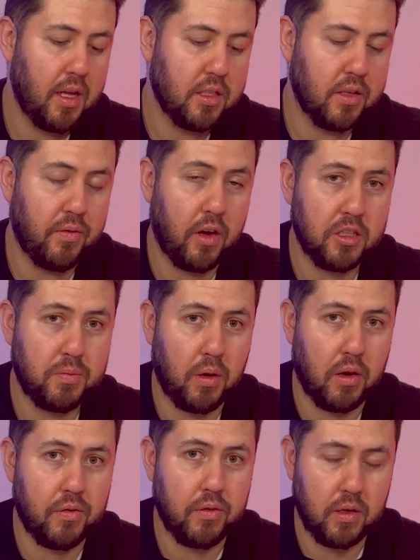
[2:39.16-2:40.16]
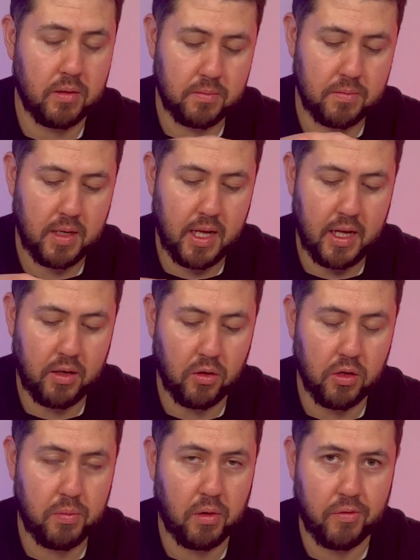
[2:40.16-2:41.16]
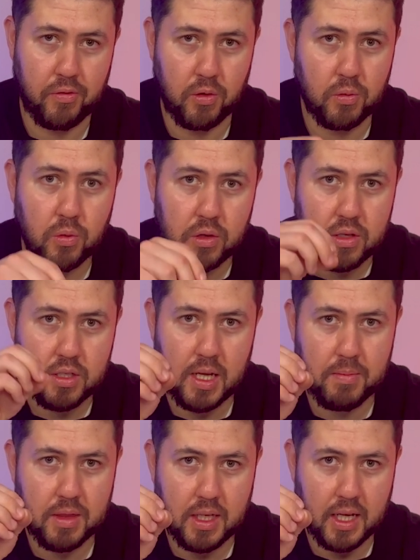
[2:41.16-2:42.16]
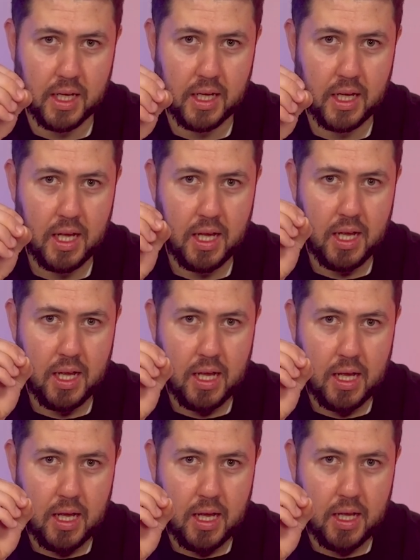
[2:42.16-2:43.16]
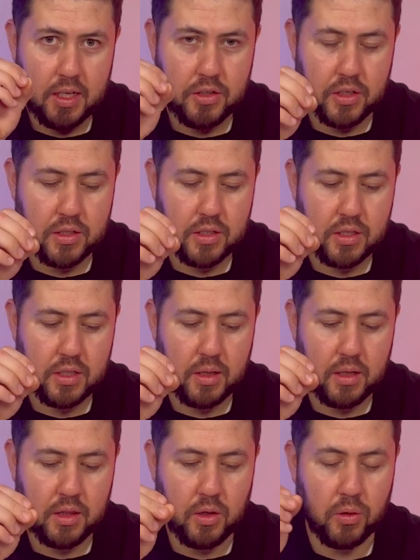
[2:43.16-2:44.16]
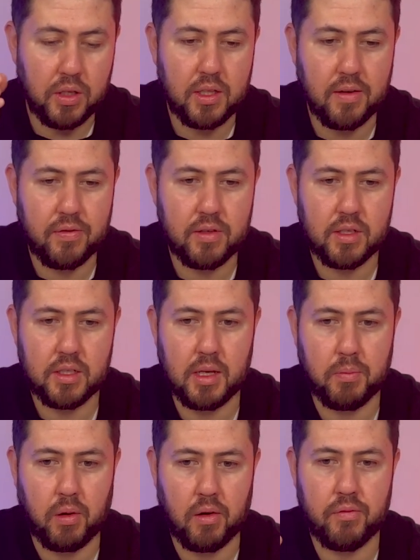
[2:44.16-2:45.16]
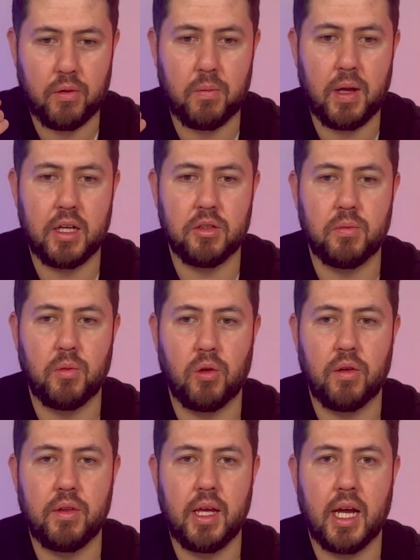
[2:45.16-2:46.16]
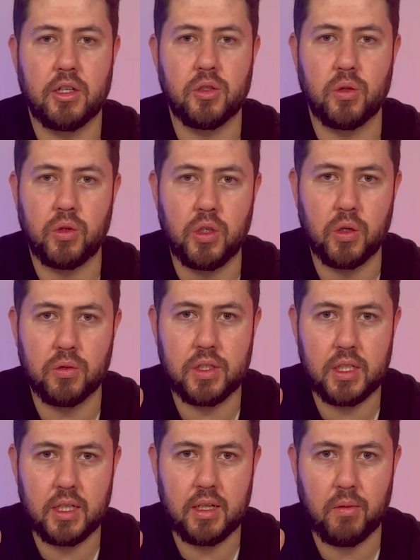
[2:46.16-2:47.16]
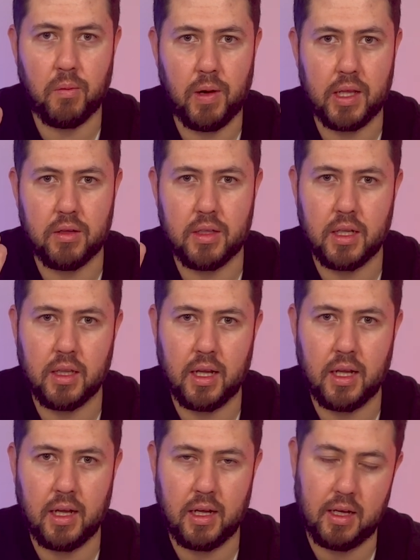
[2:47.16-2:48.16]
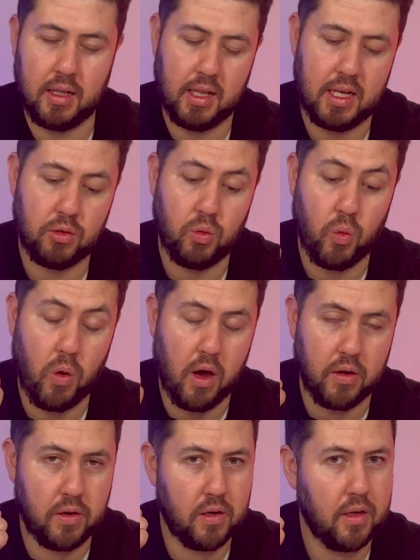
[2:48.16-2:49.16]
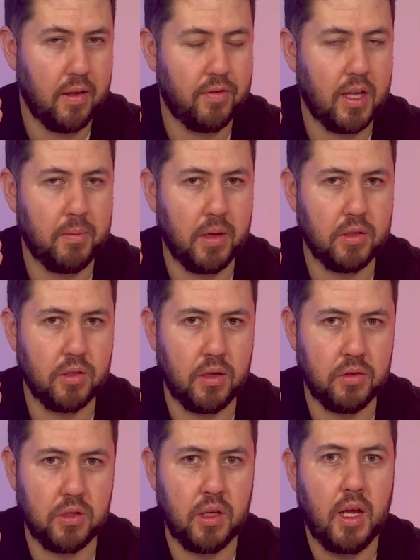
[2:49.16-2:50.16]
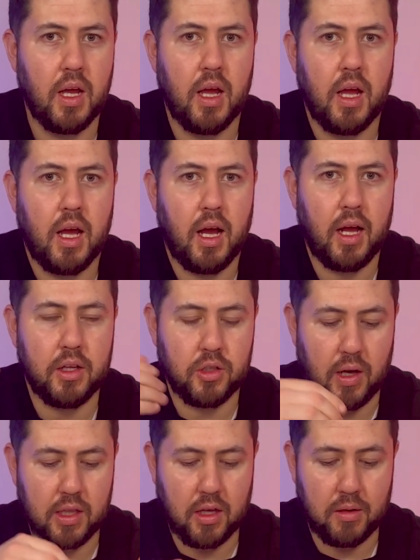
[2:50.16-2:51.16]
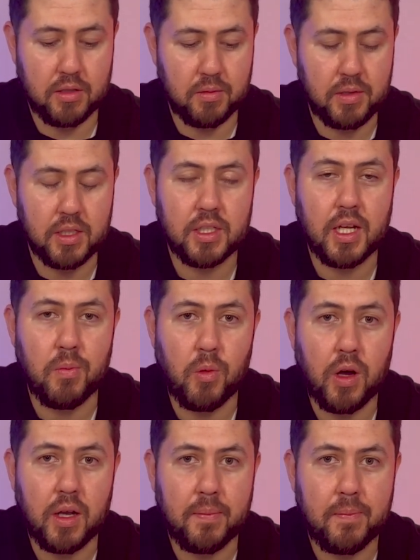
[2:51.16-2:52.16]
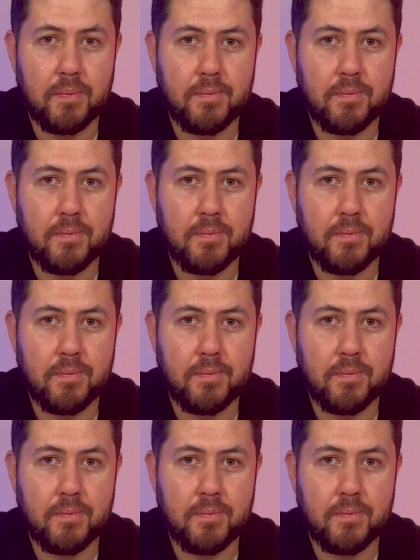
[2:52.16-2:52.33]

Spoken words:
Sauvage Parfum and eau de parfum were the same thing. Just the only difference is that parfum has more of the actual notes in it rather than less water, if that makes sense. So I thought it was gonna be the same one.